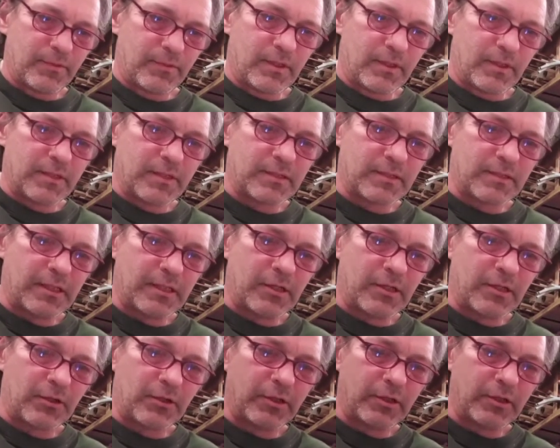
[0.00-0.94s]
Because, like, you
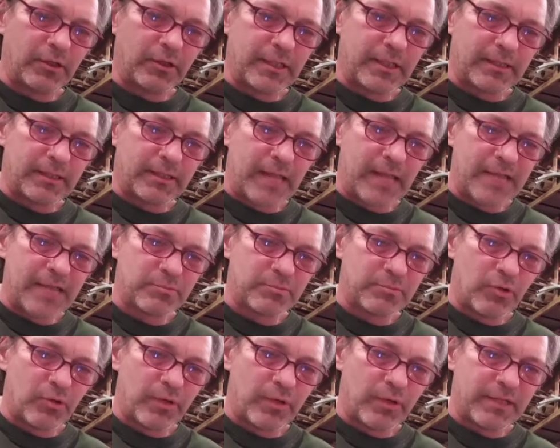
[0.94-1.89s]
know, you look at glass
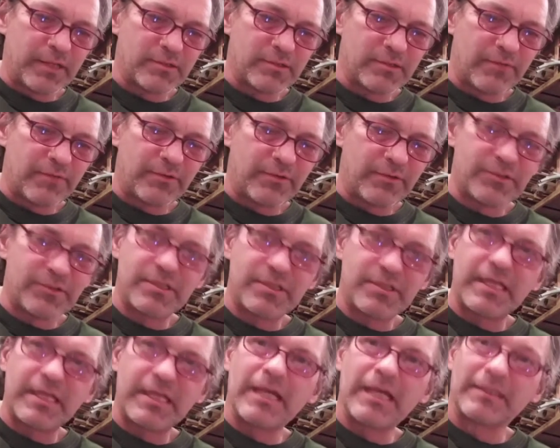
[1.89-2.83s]
blowing and stuff, and you
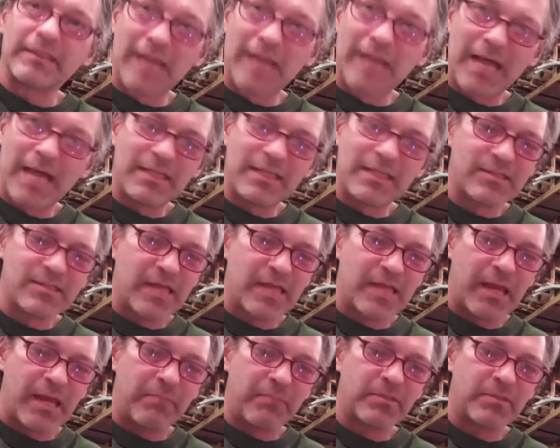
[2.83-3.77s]
see a lot of the
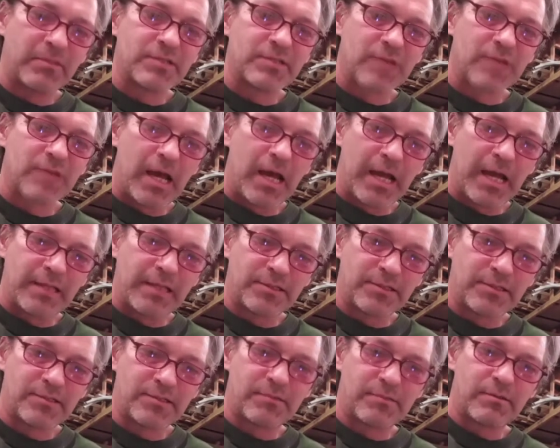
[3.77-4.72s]
same
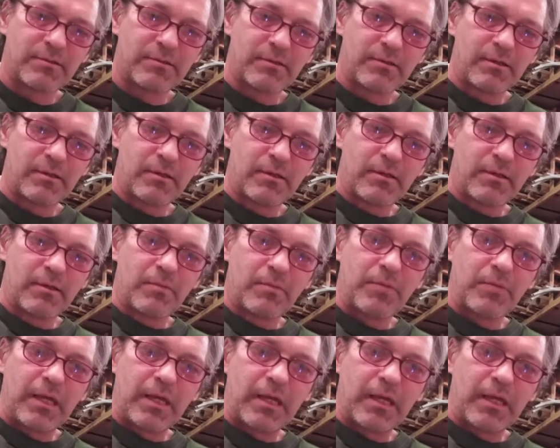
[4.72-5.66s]
designs
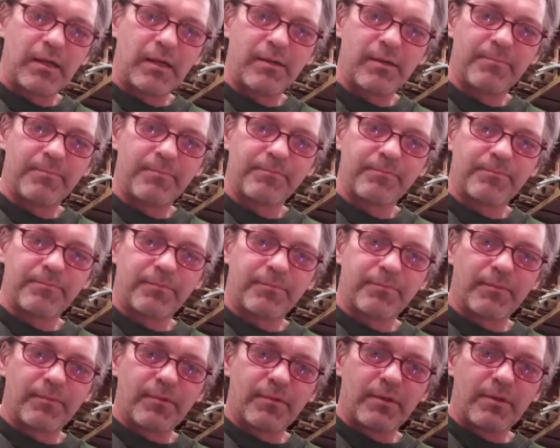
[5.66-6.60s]
being
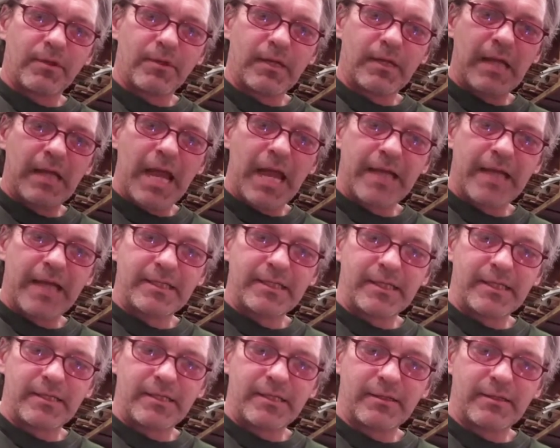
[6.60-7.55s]

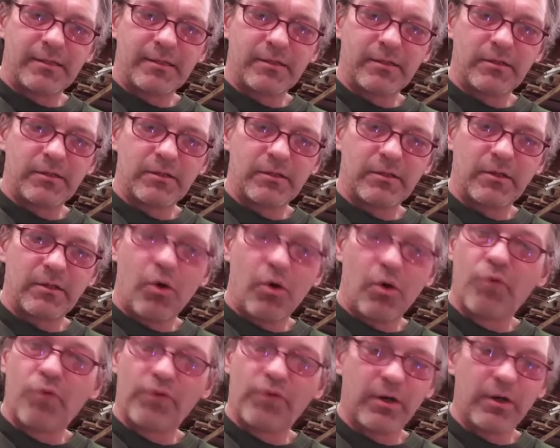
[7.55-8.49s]
enacted
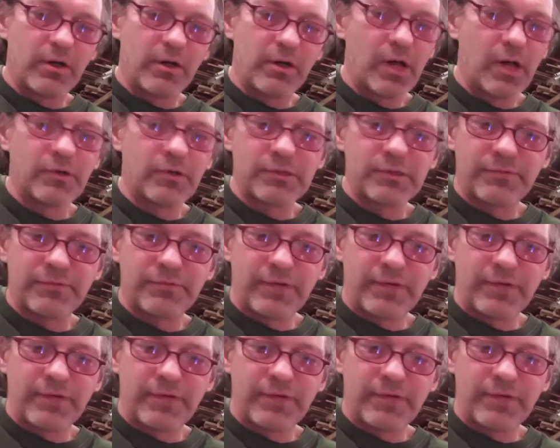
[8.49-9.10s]
over hundreds of